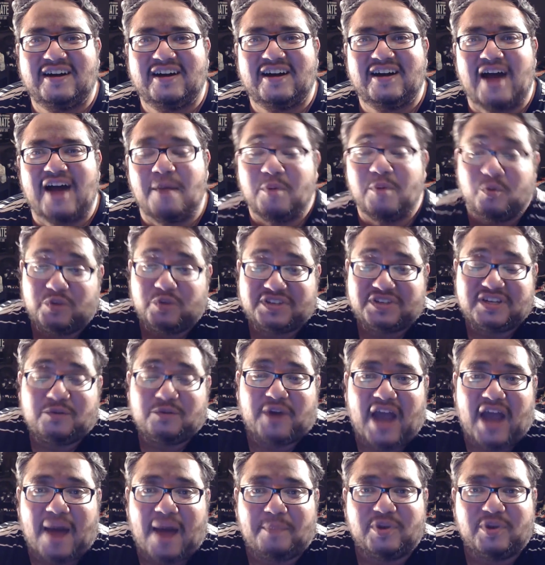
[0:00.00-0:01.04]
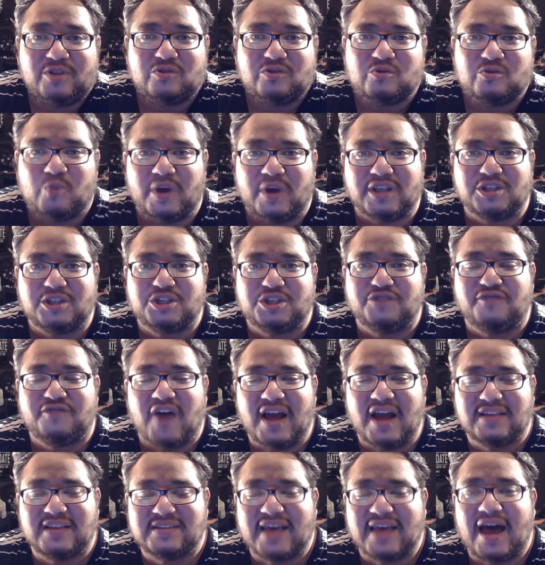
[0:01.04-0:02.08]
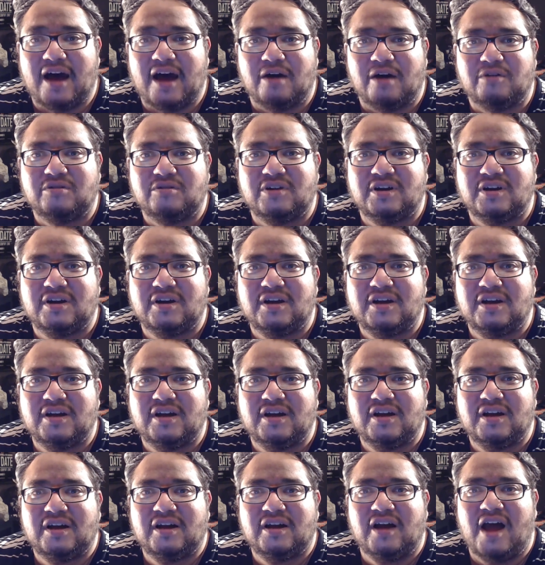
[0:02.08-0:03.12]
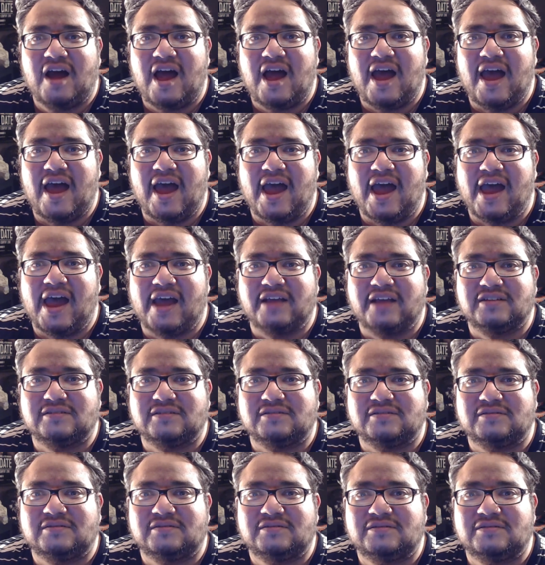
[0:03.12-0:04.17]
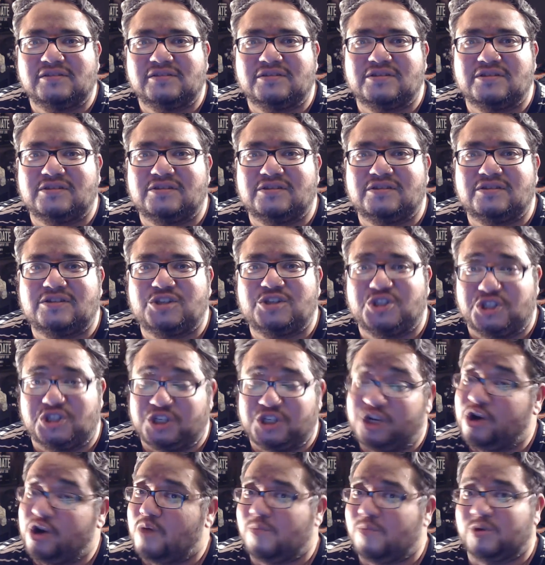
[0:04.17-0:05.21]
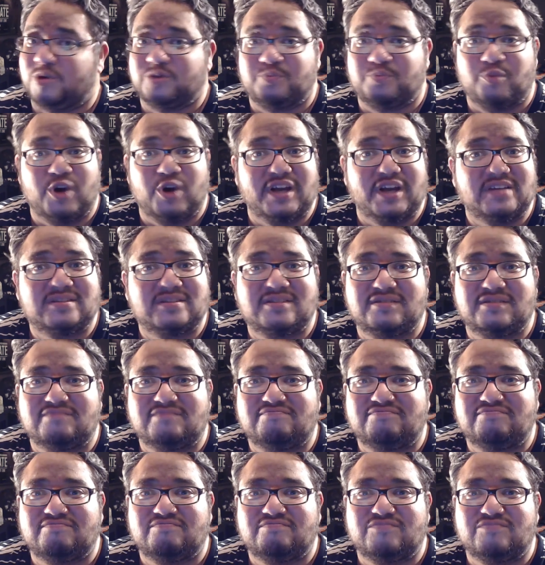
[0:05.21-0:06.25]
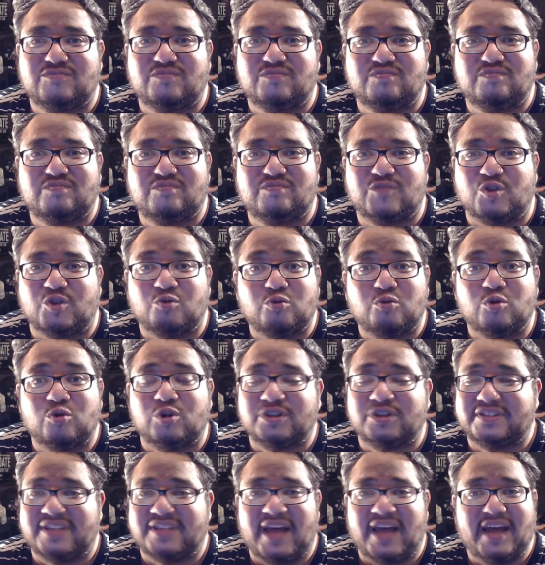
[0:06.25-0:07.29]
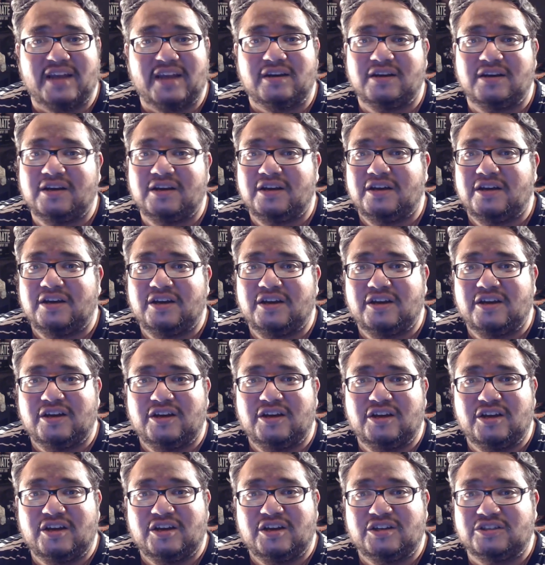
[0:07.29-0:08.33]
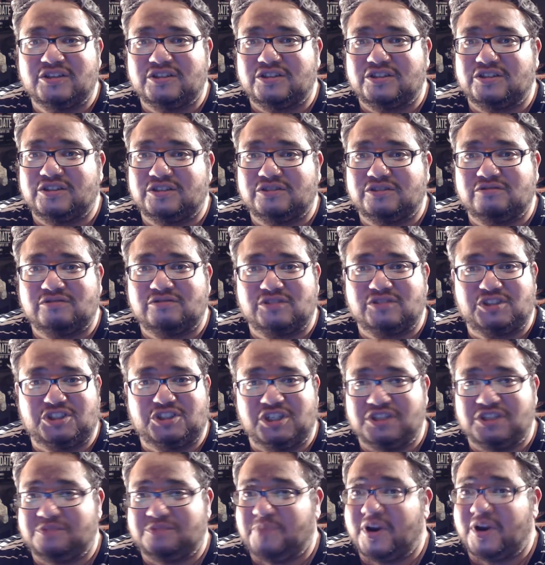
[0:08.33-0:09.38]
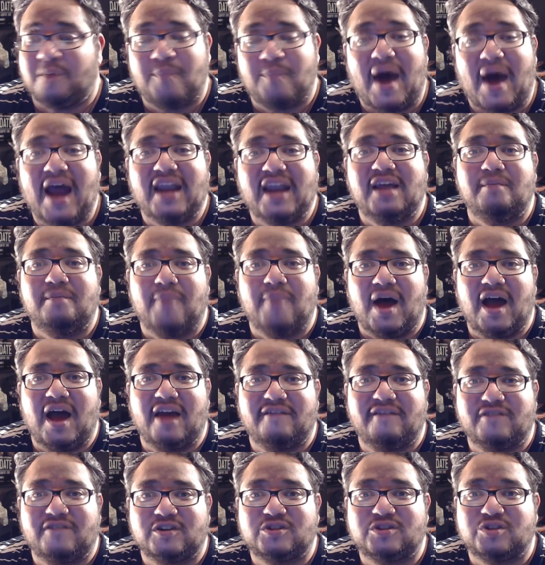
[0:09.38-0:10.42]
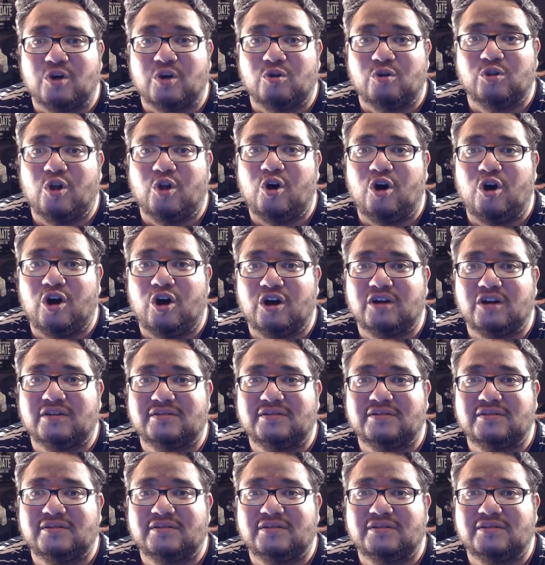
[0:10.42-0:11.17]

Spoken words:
I mean, we see what happens when she finds out, and she almost breaks the rules that she's been abiding by for so long.